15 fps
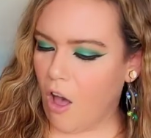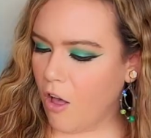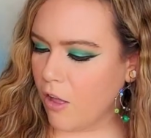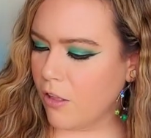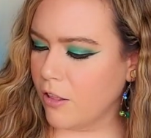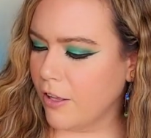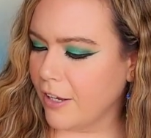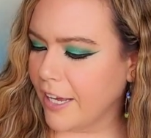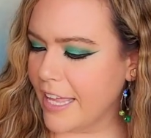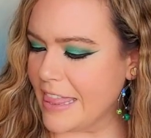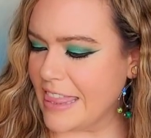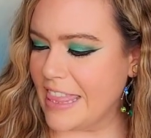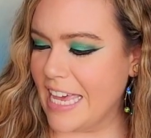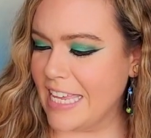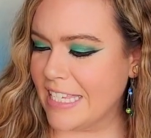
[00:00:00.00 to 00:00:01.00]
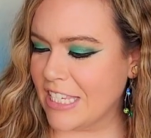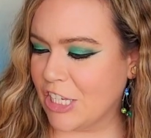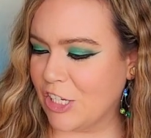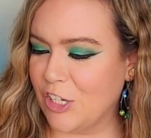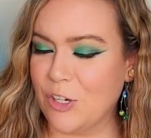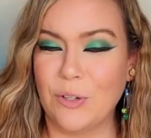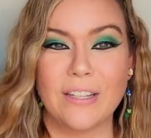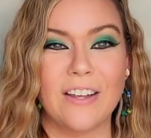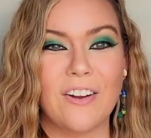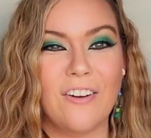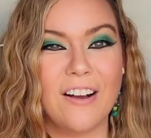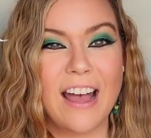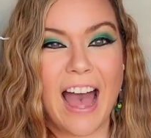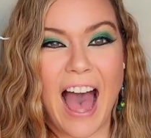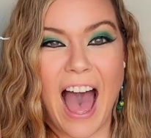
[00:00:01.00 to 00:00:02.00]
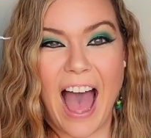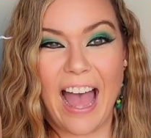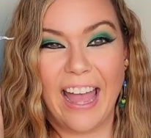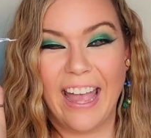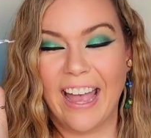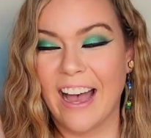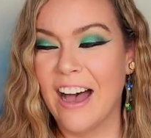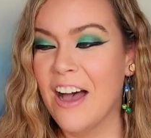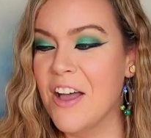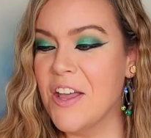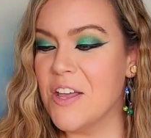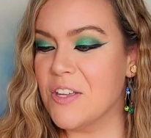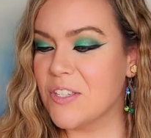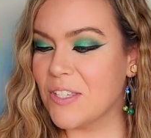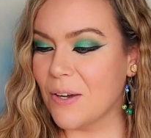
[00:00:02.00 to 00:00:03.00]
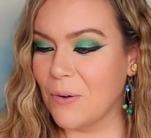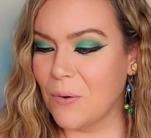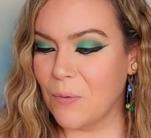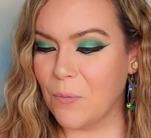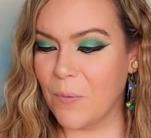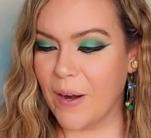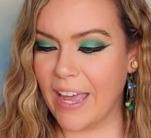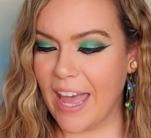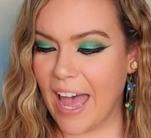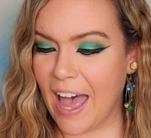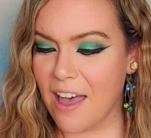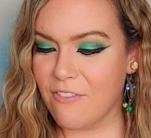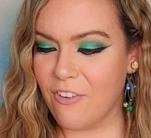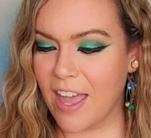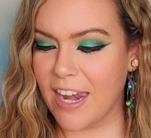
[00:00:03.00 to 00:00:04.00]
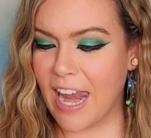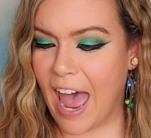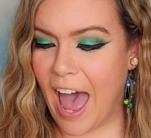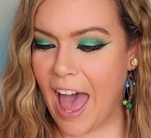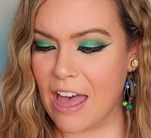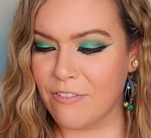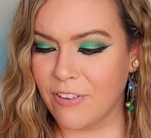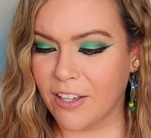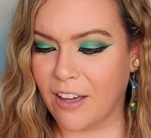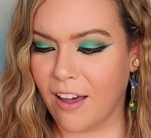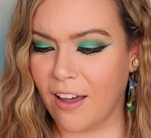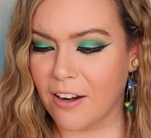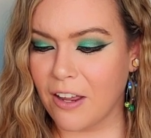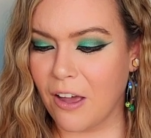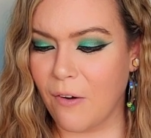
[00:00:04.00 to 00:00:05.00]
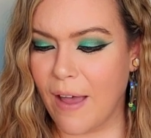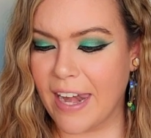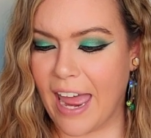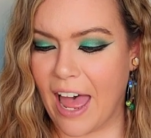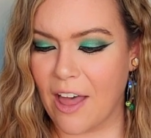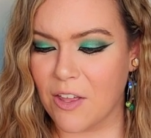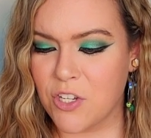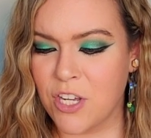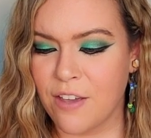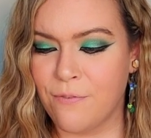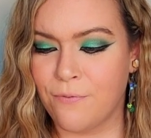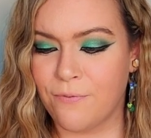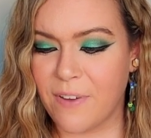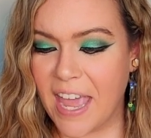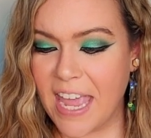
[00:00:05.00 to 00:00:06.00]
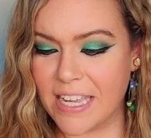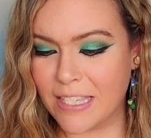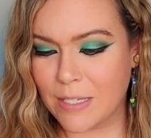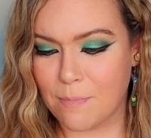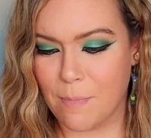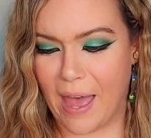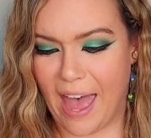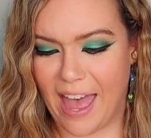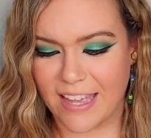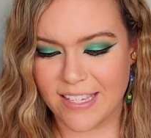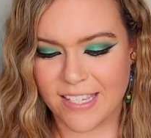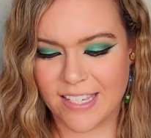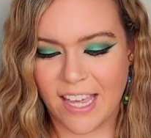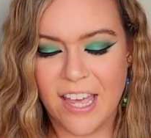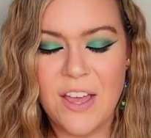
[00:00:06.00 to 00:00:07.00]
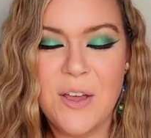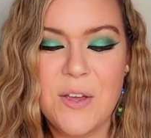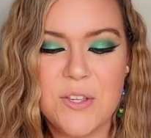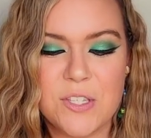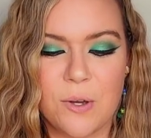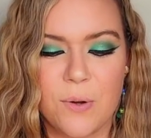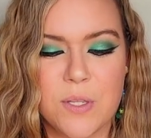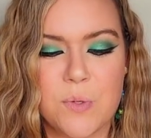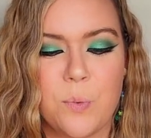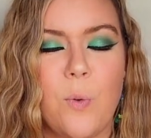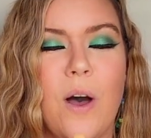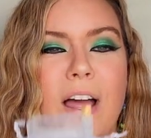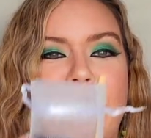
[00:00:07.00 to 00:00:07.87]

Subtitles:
Oh, look at this cute little guy! So we have an avocado and algae face mask. So it's 1